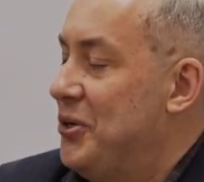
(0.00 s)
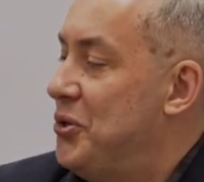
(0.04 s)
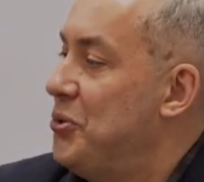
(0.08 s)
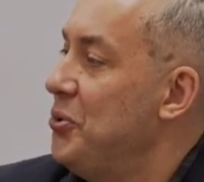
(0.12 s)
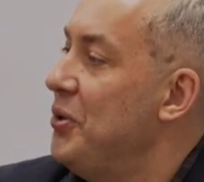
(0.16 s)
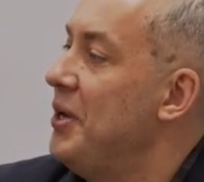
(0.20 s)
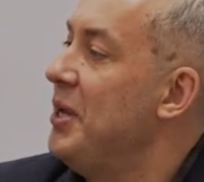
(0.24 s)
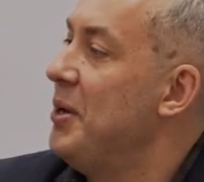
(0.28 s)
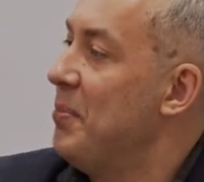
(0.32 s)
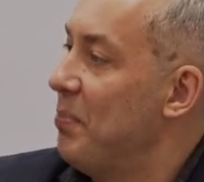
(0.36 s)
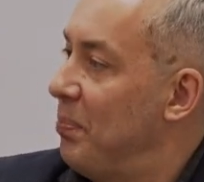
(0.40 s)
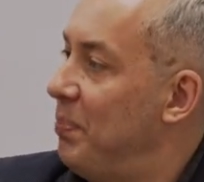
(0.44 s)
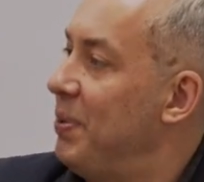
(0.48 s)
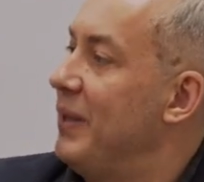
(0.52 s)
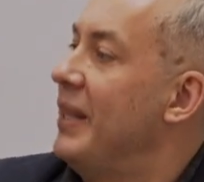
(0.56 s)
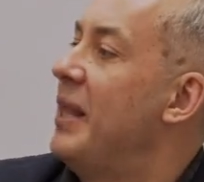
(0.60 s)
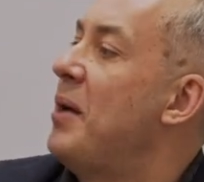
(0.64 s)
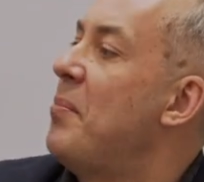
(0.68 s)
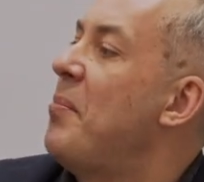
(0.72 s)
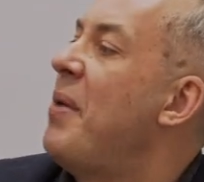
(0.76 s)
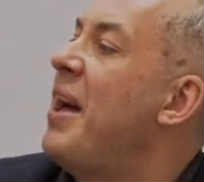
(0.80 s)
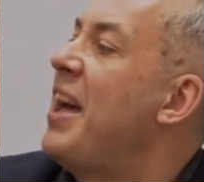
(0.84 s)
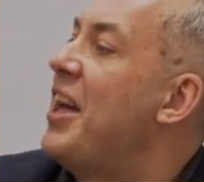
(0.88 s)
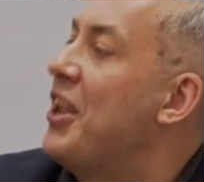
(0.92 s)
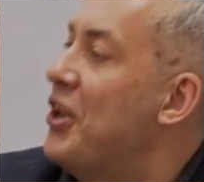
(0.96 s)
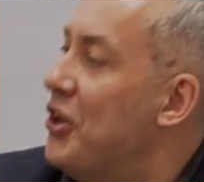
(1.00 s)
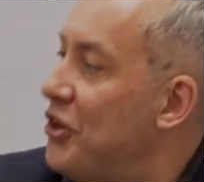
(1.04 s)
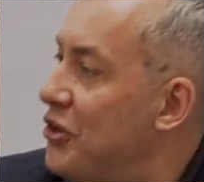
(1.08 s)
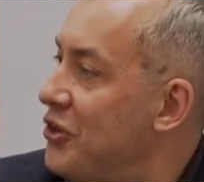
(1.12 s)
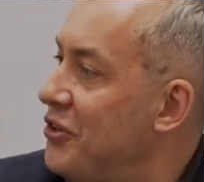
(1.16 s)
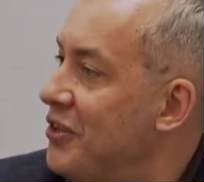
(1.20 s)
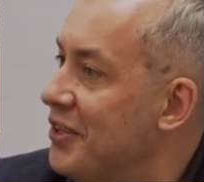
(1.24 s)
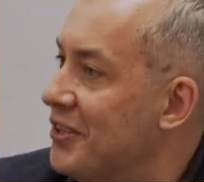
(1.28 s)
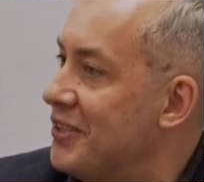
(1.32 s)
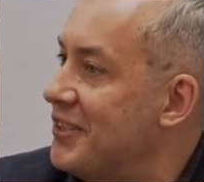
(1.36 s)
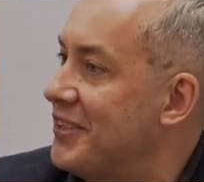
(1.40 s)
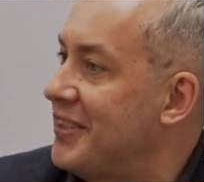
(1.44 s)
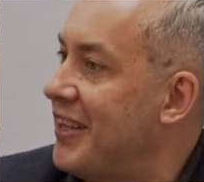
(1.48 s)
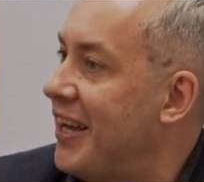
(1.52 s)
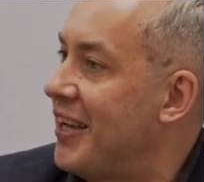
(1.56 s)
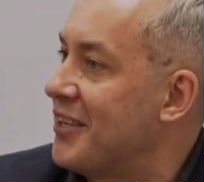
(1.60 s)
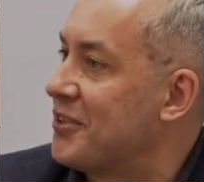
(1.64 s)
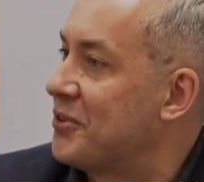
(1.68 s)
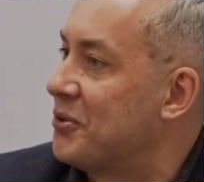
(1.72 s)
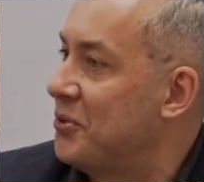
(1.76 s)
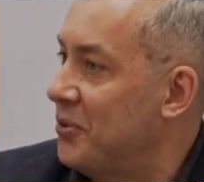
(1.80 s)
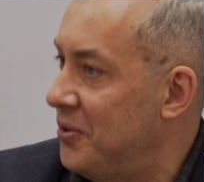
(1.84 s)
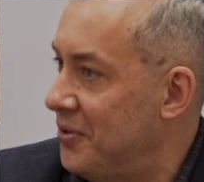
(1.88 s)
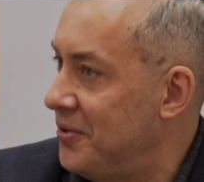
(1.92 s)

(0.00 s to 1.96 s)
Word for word: to implement this task.